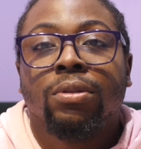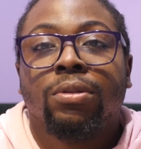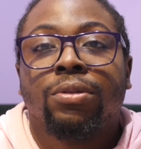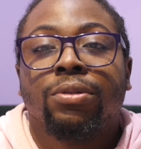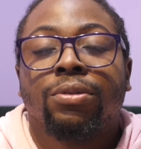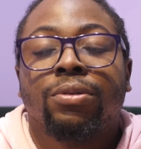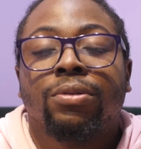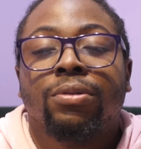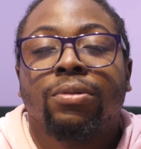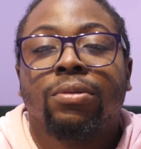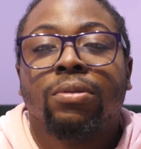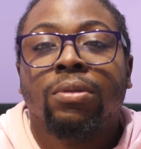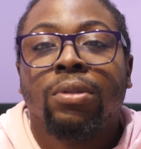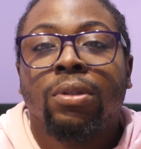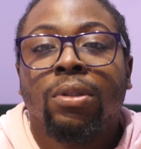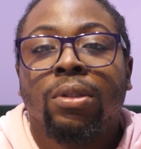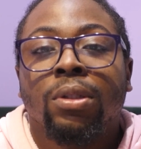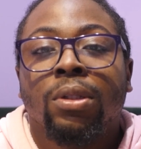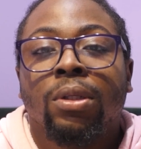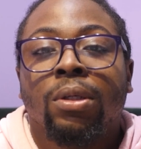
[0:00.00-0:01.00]
to
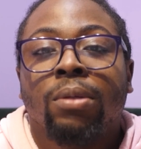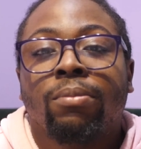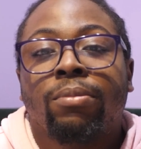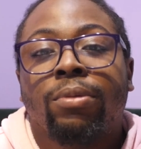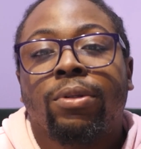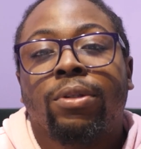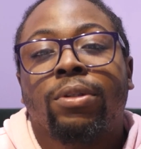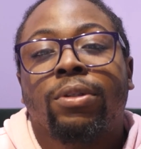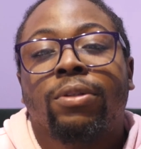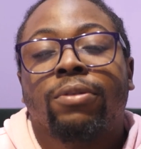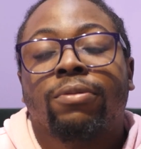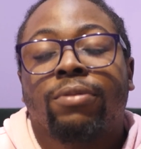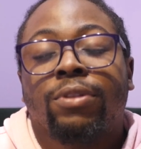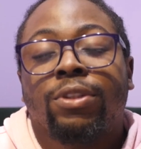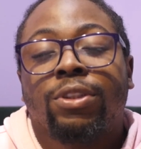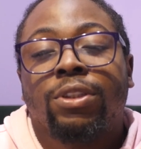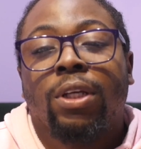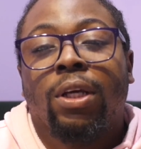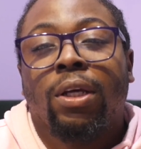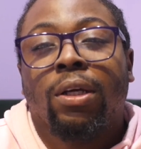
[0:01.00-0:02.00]
put in your
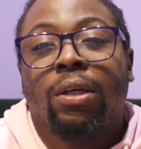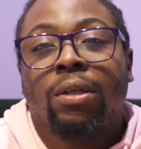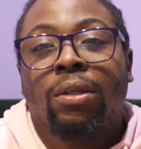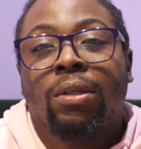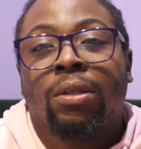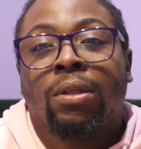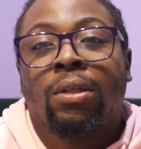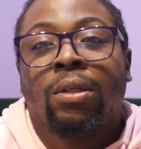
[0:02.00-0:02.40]
fish tank.